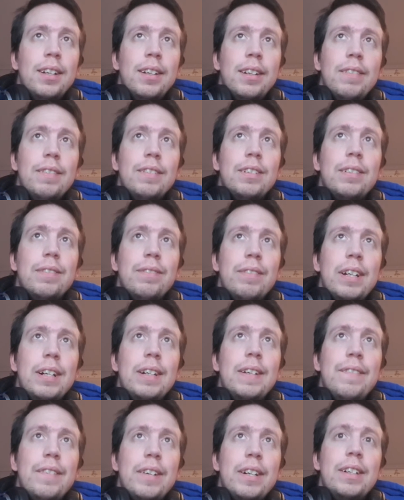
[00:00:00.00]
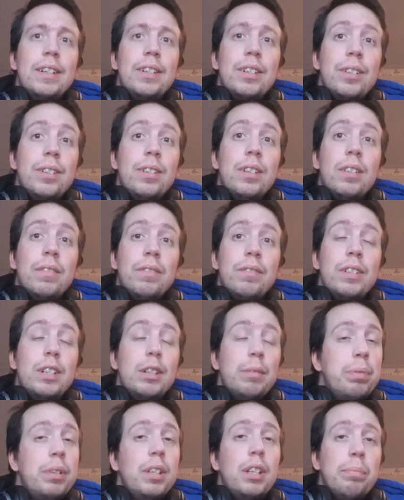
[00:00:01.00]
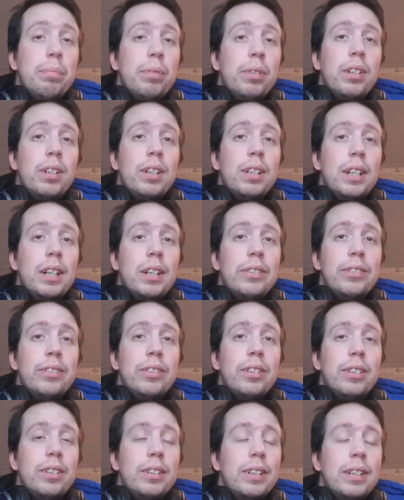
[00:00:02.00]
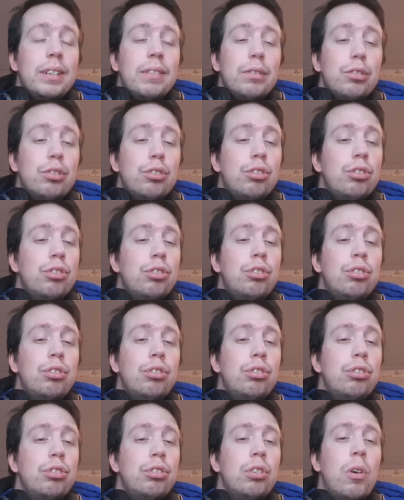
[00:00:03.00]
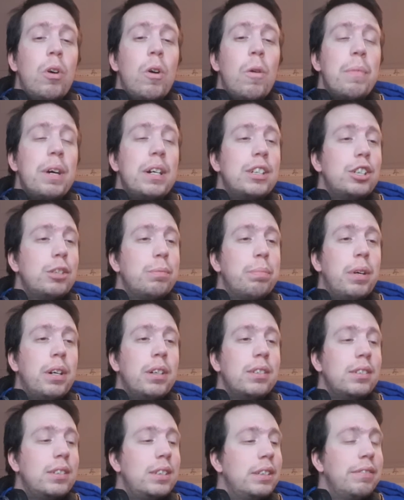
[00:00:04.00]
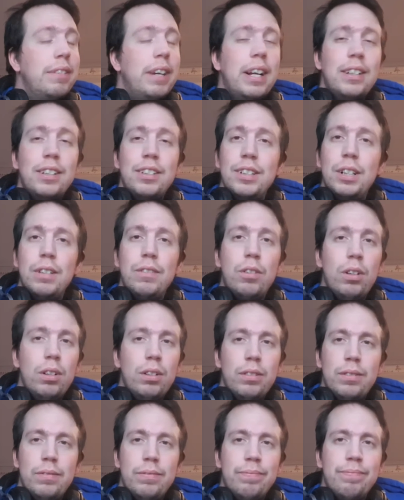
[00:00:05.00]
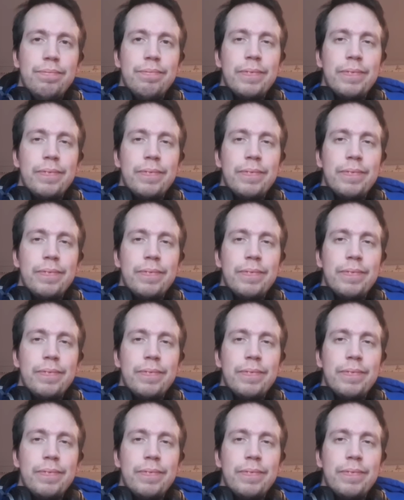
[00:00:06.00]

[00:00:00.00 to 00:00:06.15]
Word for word: it was very very good of the people I saw. There was so much positive energy of all them.